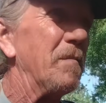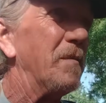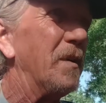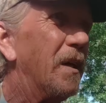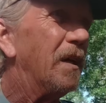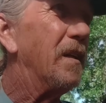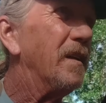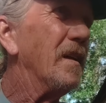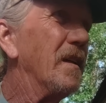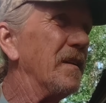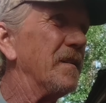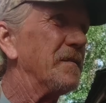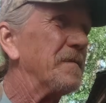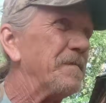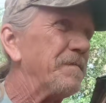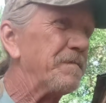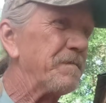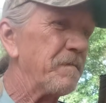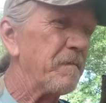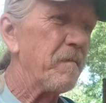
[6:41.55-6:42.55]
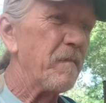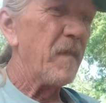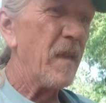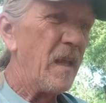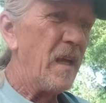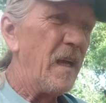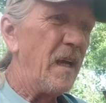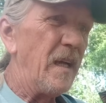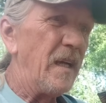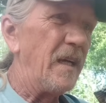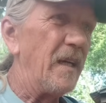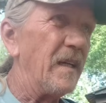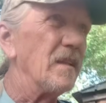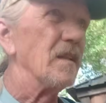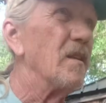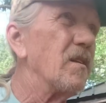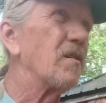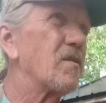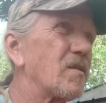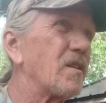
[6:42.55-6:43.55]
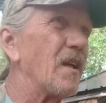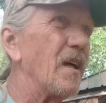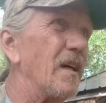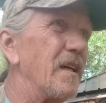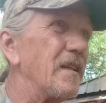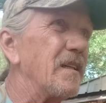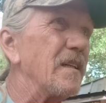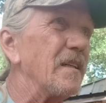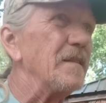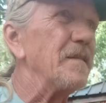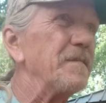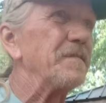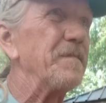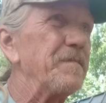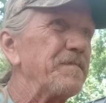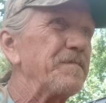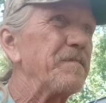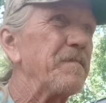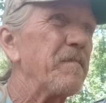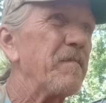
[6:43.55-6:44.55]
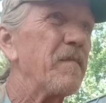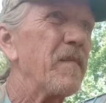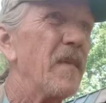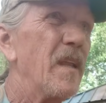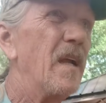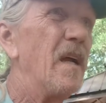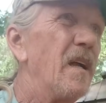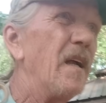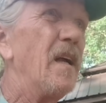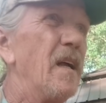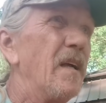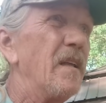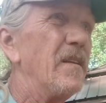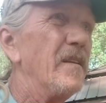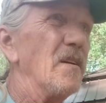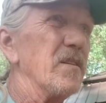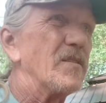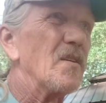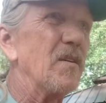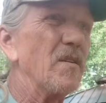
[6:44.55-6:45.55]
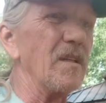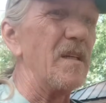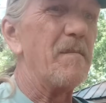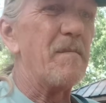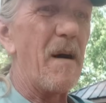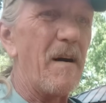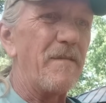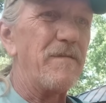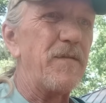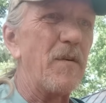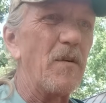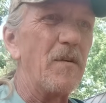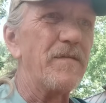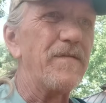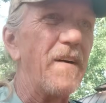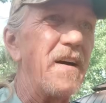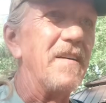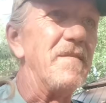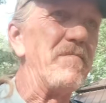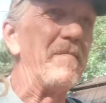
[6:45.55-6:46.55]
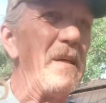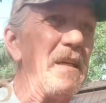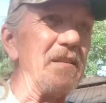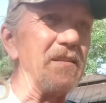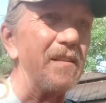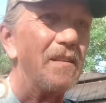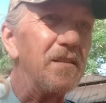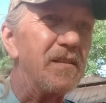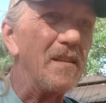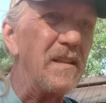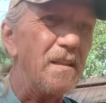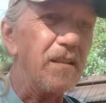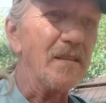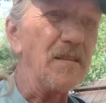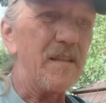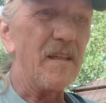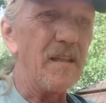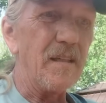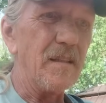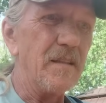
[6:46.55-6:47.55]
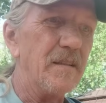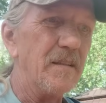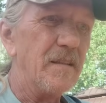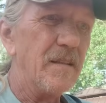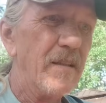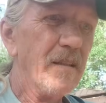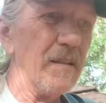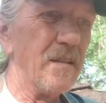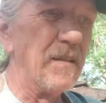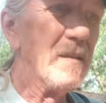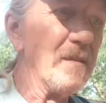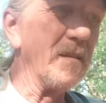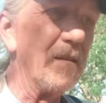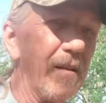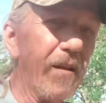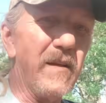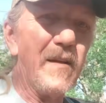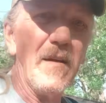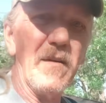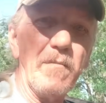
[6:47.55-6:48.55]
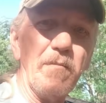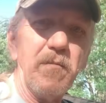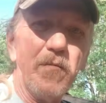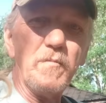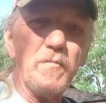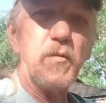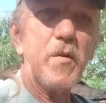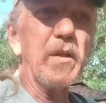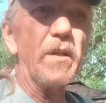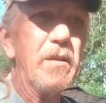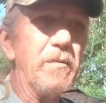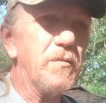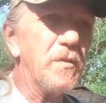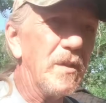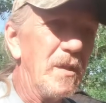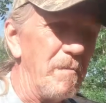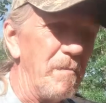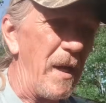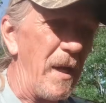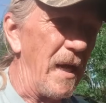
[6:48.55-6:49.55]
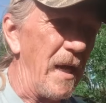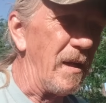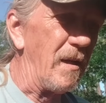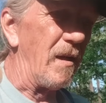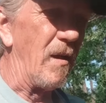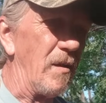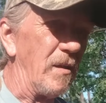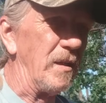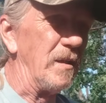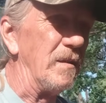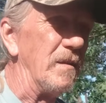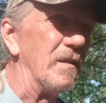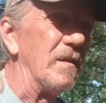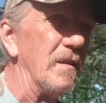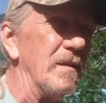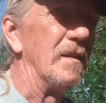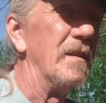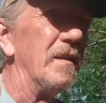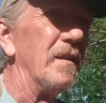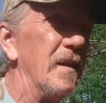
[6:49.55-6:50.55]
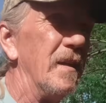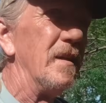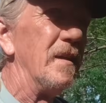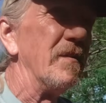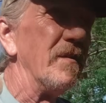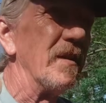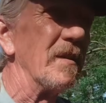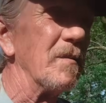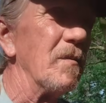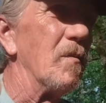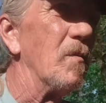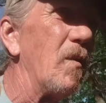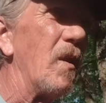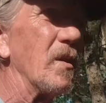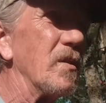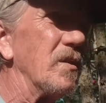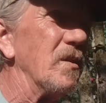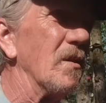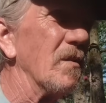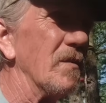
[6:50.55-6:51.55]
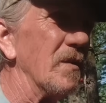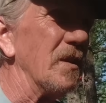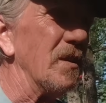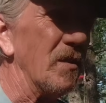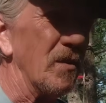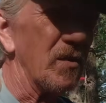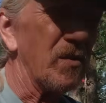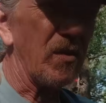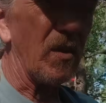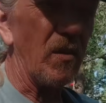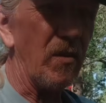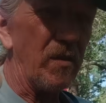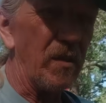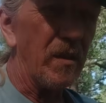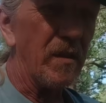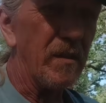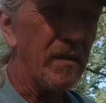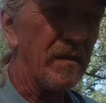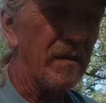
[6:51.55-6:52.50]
But it looks like there's only about 4 or 5 pieces that are really, really bad on it. I'm gonna walk you over here and show you.